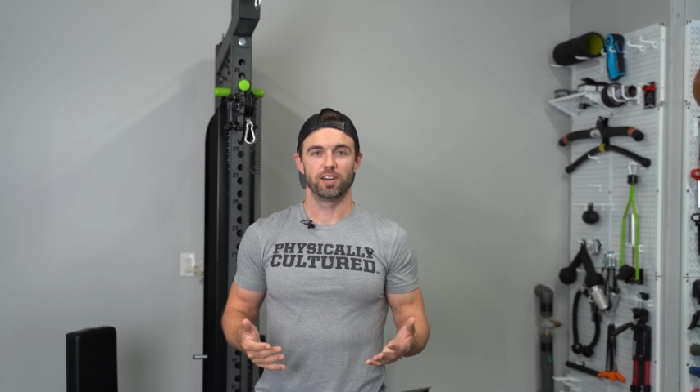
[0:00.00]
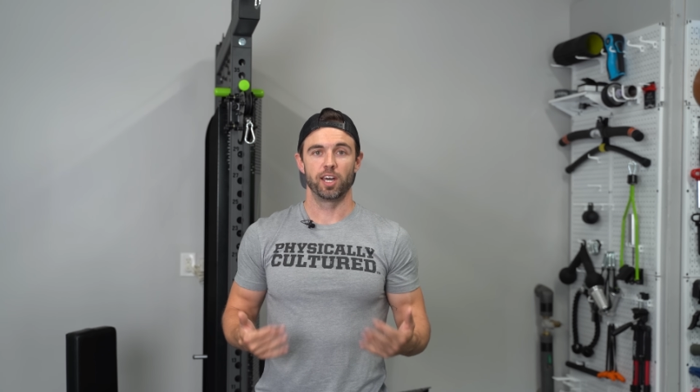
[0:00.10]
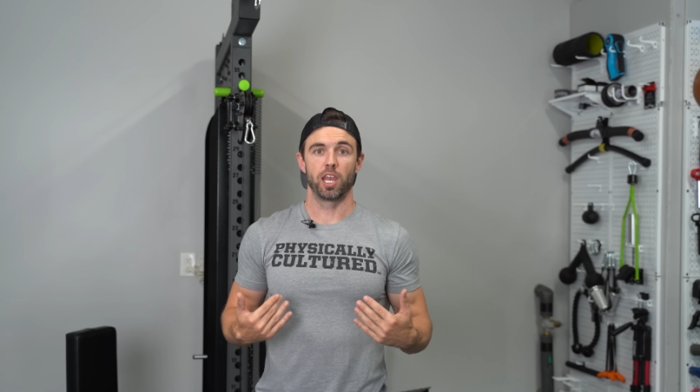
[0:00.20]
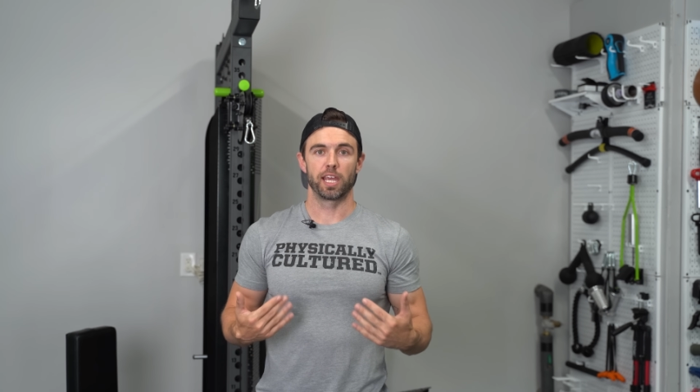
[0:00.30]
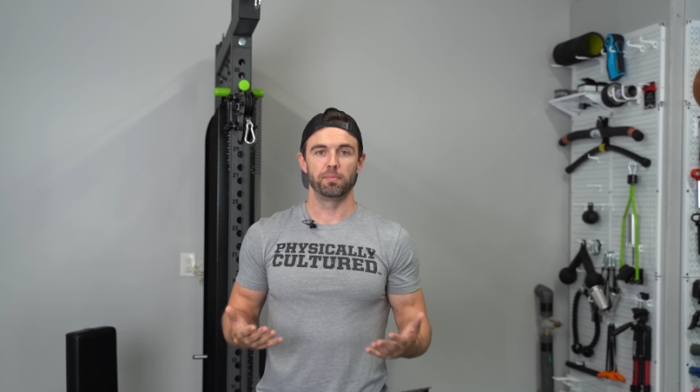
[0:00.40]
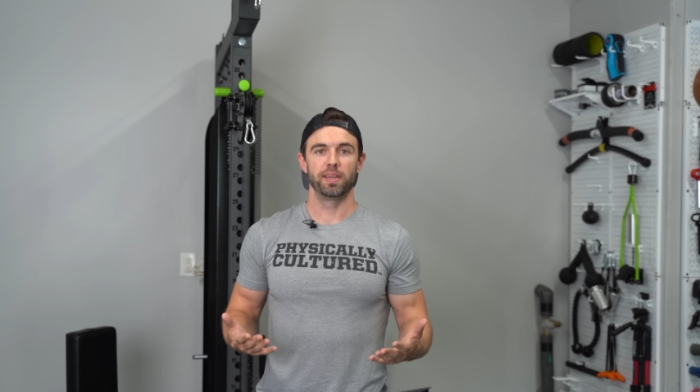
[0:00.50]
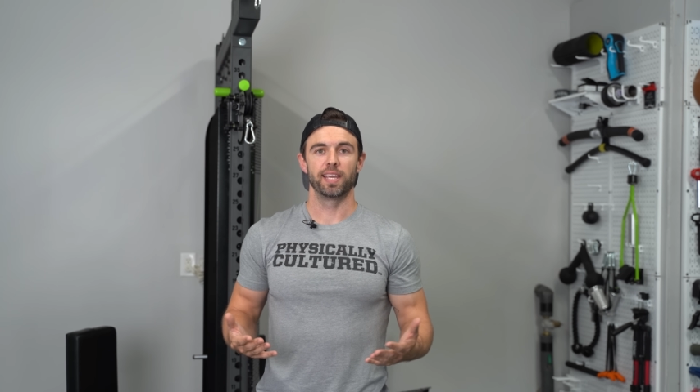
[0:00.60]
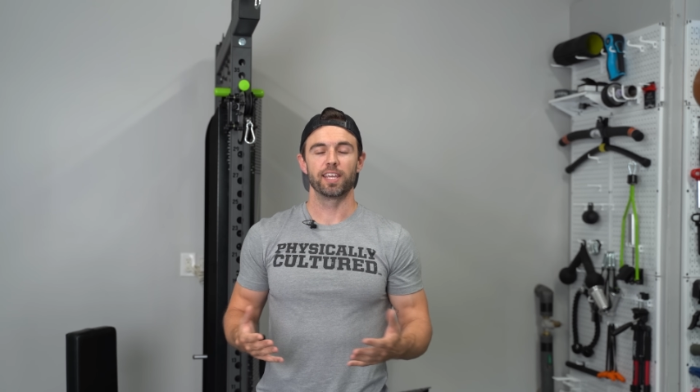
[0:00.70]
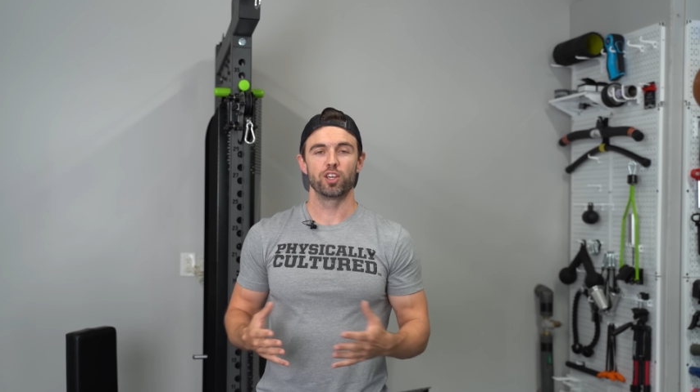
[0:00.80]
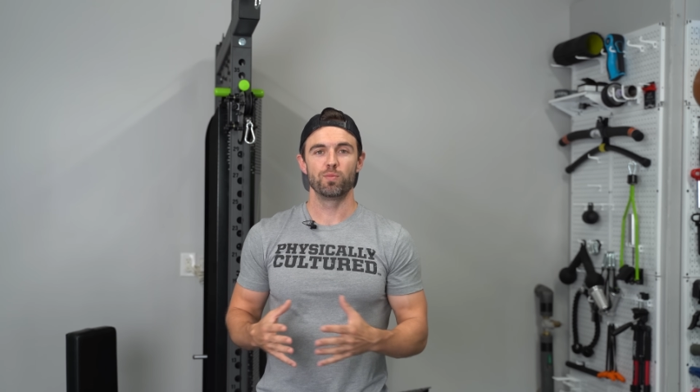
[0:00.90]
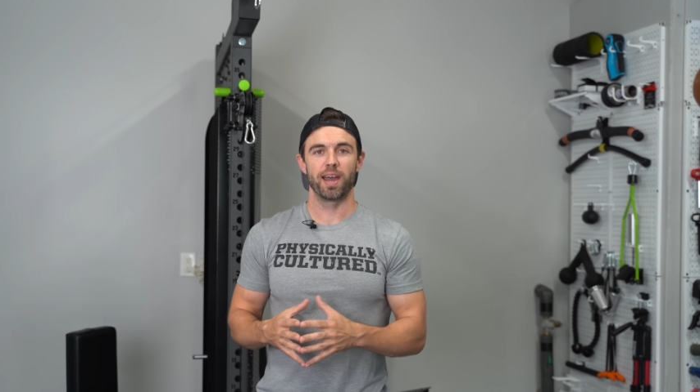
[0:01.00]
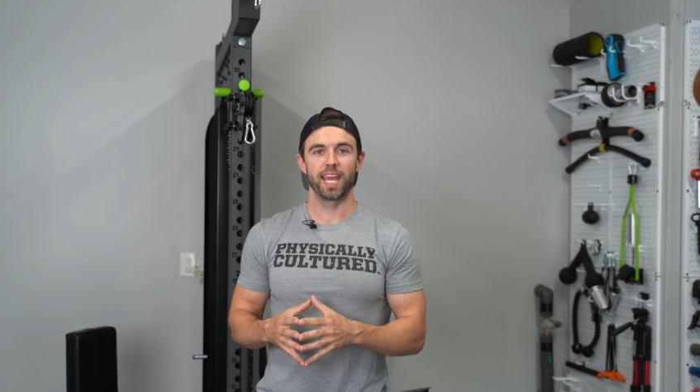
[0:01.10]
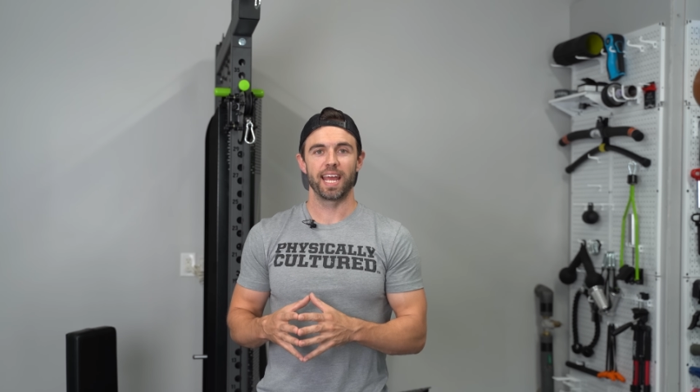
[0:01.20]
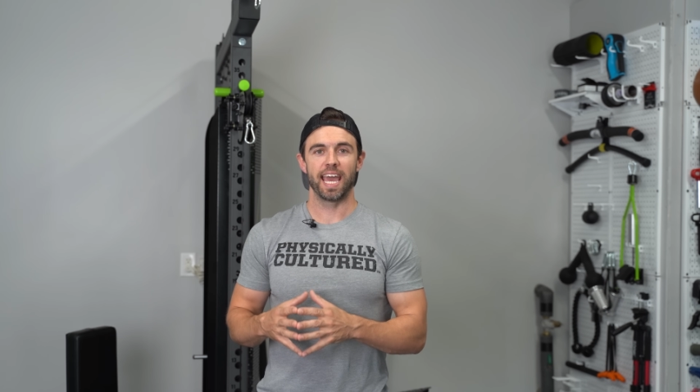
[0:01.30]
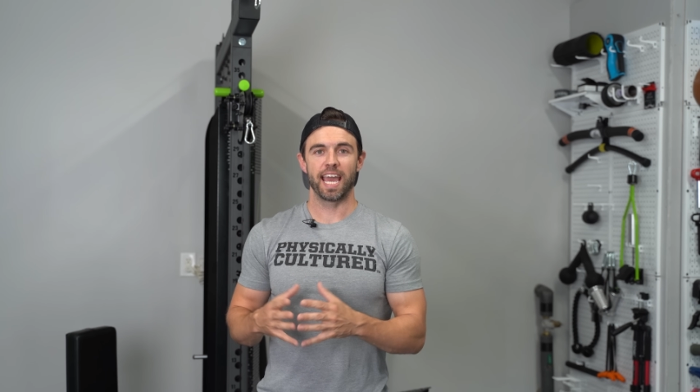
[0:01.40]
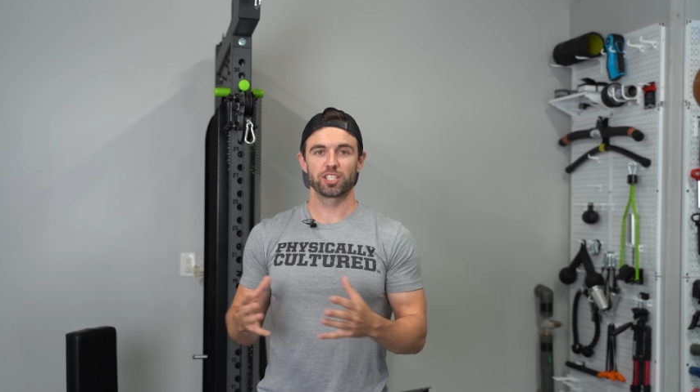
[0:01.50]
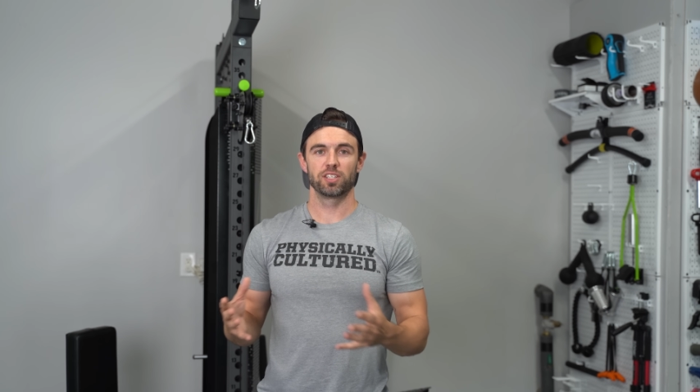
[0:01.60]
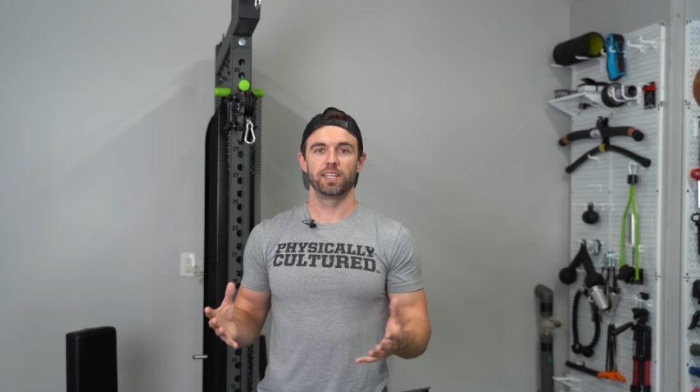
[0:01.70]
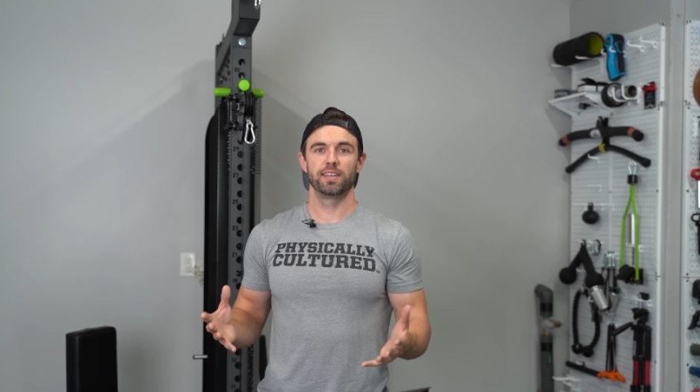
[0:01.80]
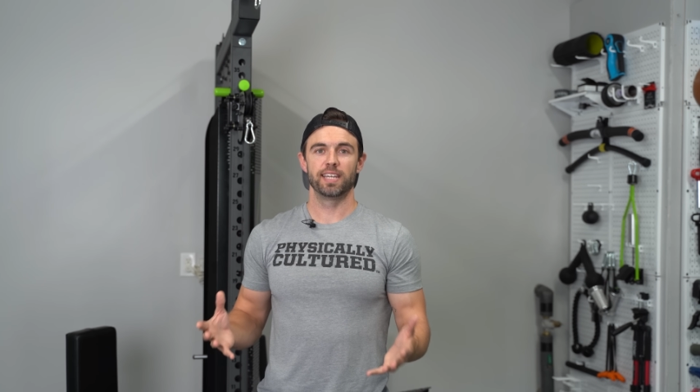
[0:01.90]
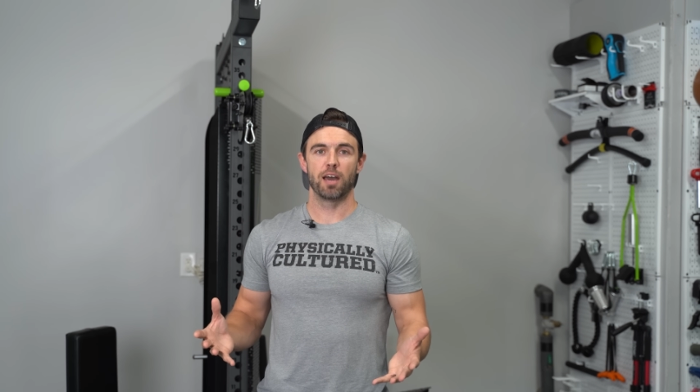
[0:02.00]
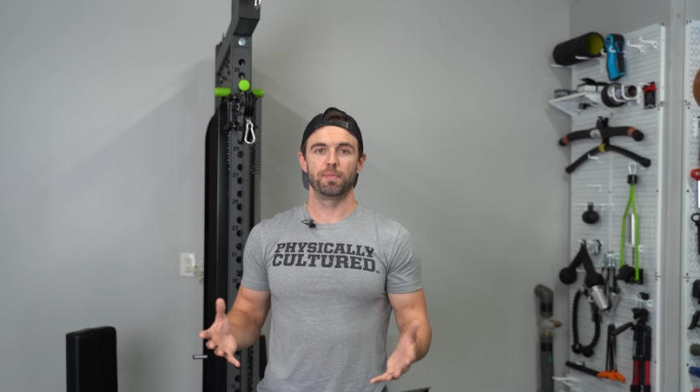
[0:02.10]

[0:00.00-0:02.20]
unlike me, you might actually not